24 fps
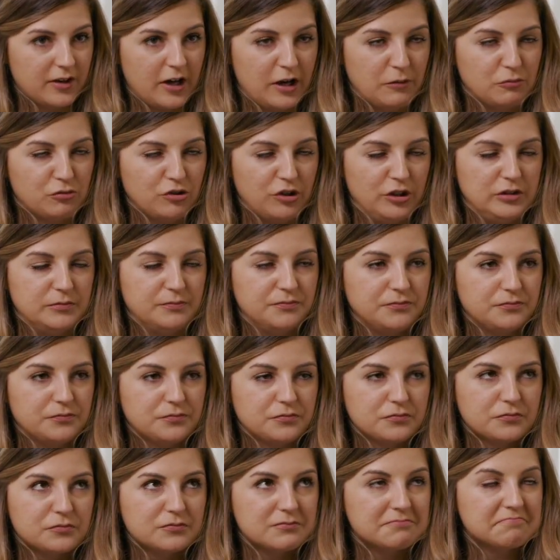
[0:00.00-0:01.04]
adoption,
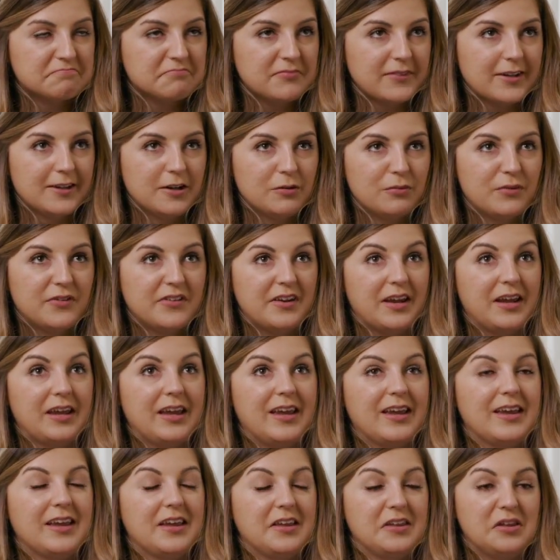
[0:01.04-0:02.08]
and it was
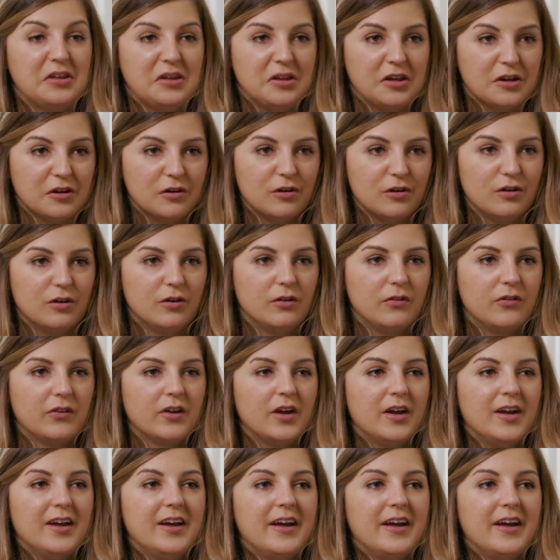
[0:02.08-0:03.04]
taking years.